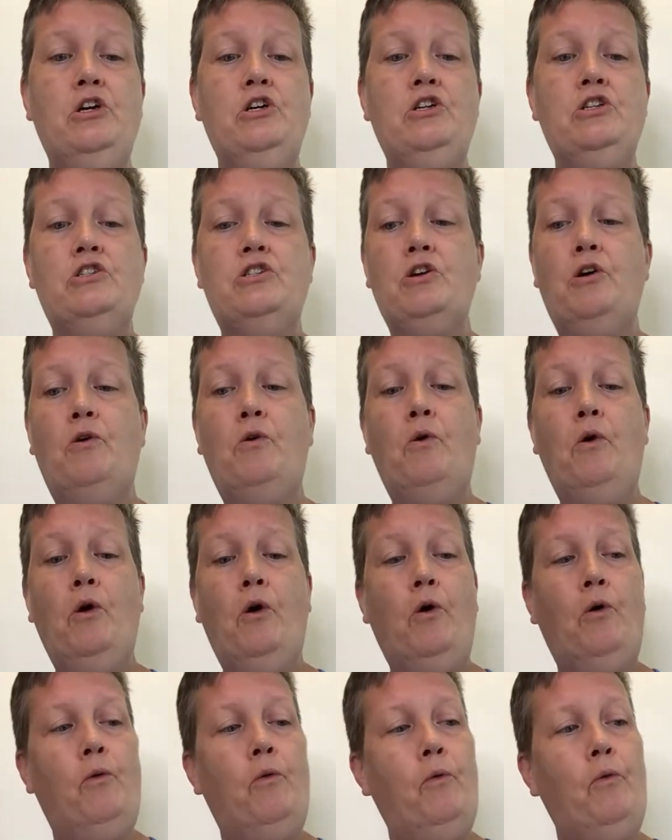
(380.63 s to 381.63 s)
So
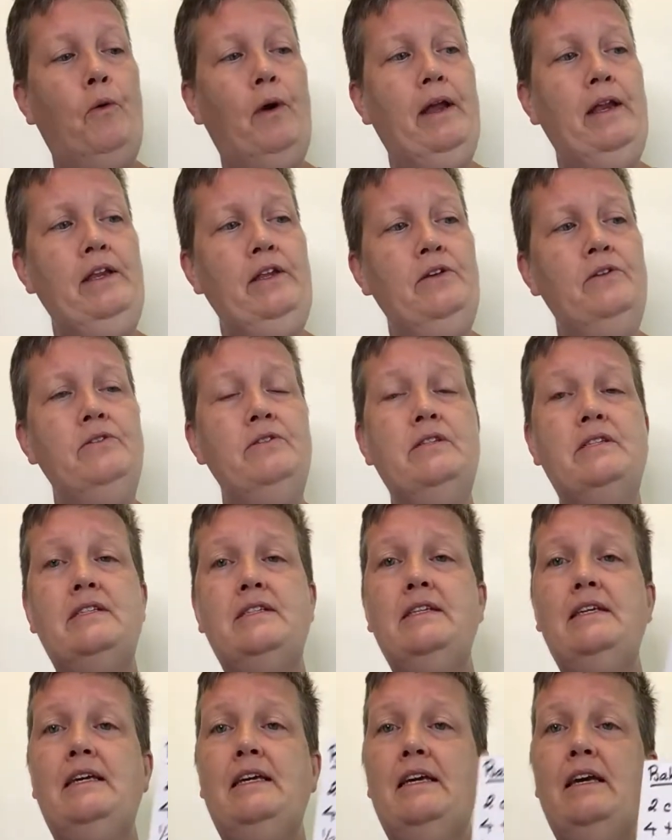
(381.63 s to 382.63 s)
when you
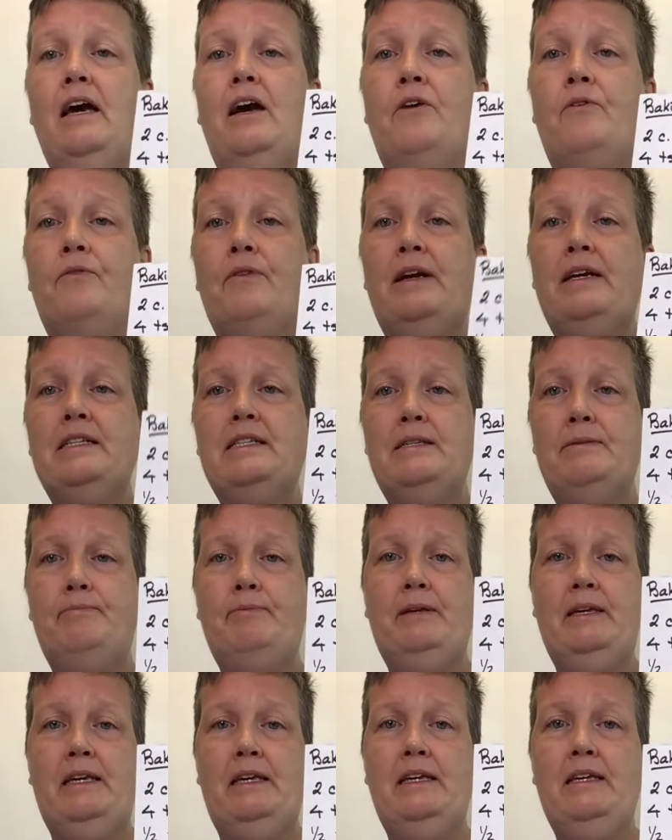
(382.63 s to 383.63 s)
see a
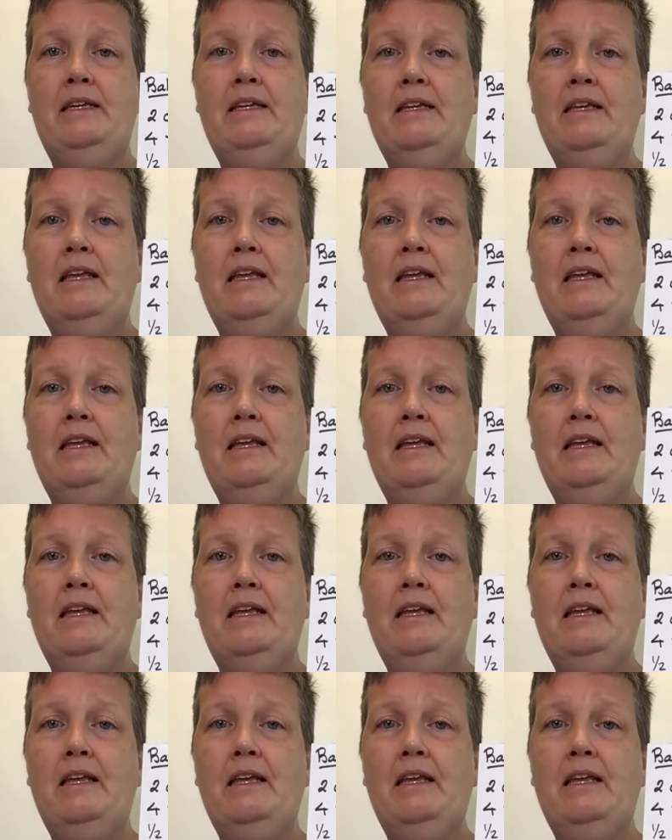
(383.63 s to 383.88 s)
recipe,